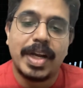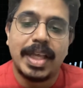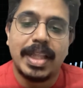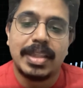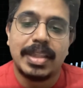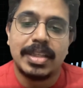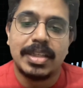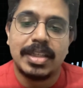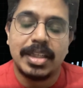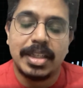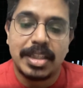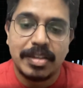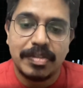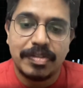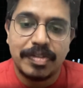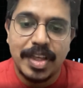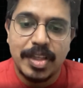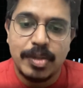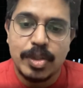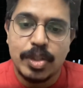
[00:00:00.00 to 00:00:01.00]
Health
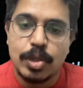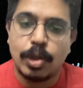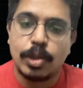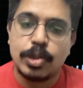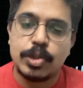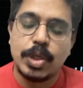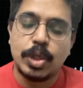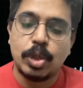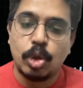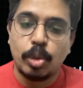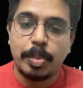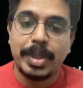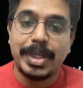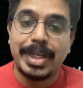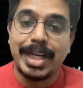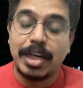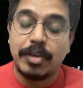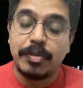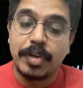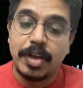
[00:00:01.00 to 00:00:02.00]
Interface. There's also an open
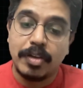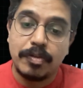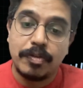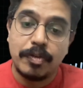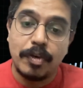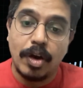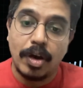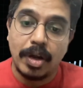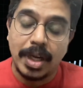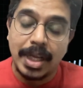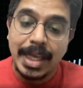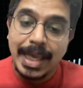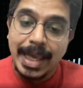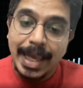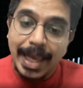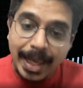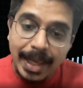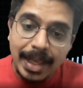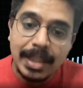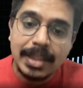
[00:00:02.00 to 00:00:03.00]
network for
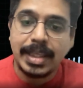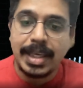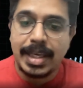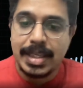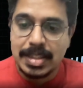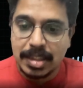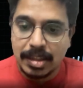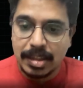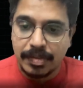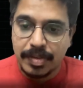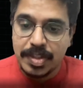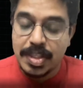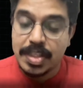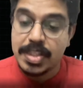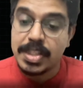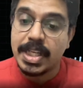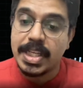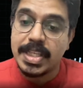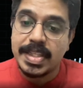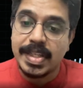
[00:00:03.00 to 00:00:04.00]
healthcare services,
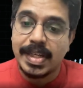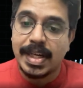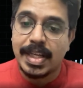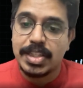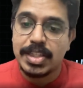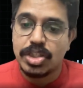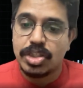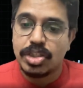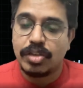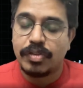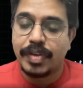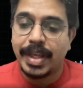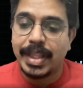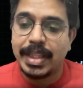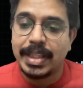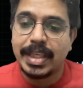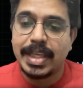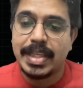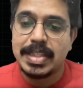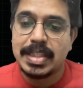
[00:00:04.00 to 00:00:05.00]
decentralization of
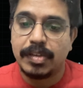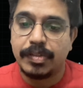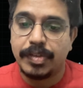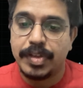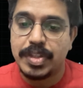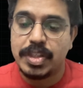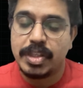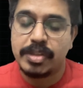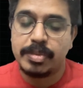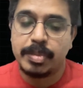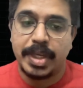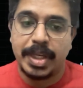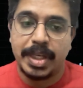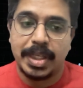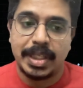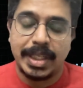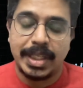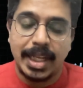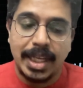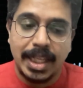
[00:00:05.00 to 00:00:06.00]
healthcare services, be it
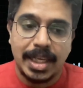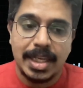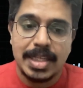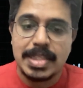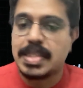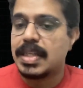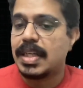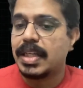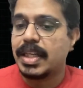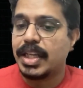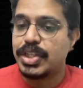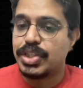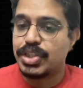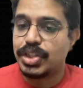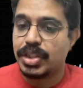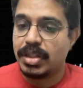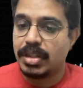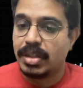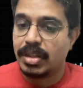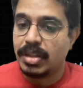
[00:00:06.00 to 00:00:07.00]

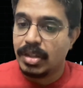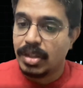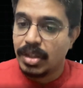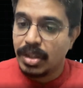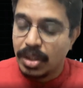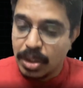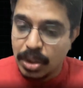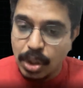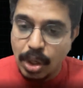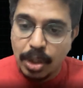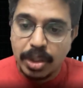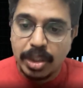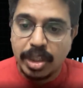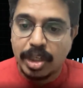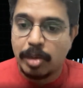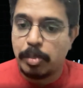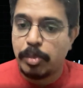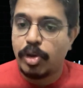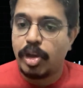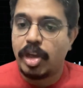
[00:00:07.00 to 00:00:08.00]
teleconsultation, doctor
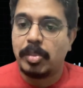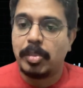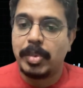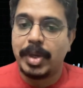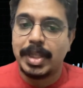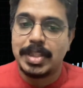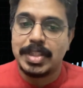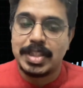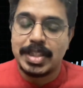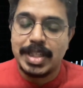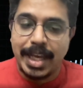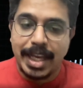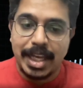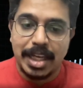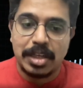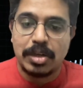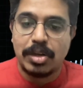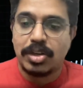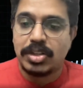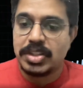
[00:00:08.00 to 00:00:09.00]
appointments,
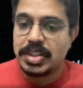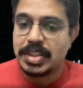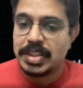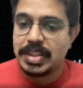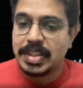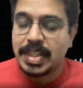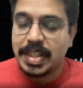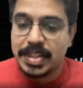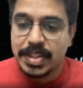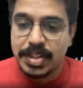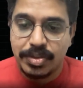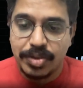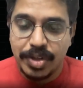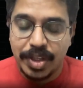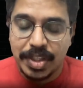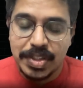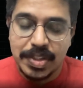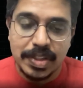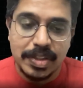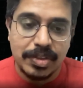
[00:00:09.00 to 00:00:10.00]
diagnosis, etc.,
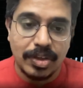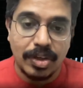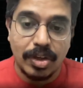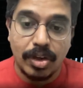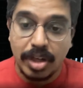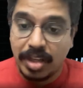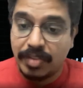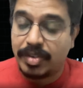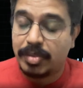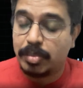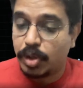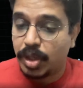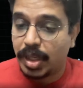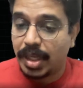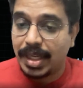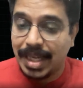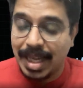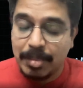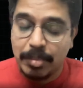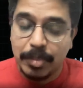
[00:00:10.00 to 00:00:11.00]
or even booking
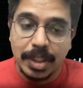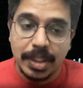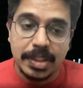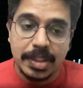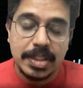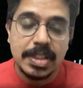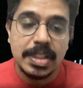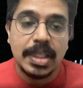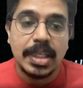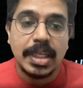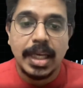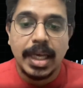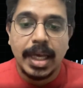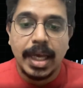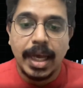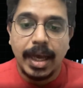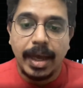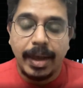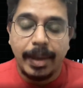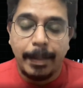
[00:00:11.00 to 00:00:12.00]
an ambulance.
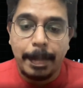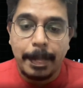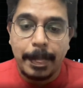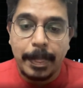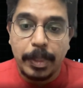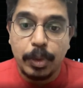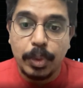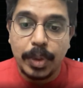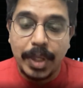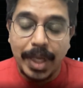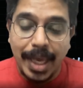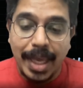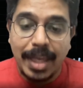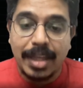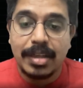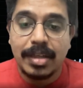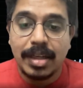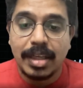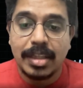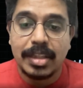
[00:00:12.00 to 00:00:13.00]
They
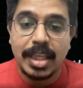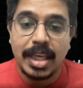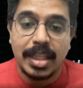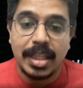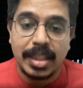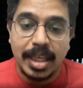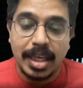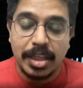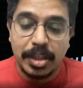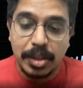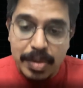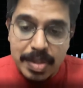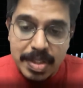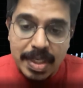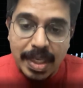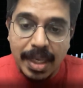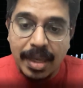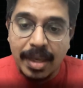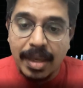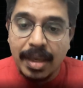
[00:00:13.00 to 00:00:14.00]
are
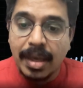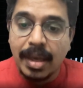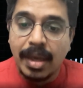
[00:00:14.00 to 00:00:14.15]
using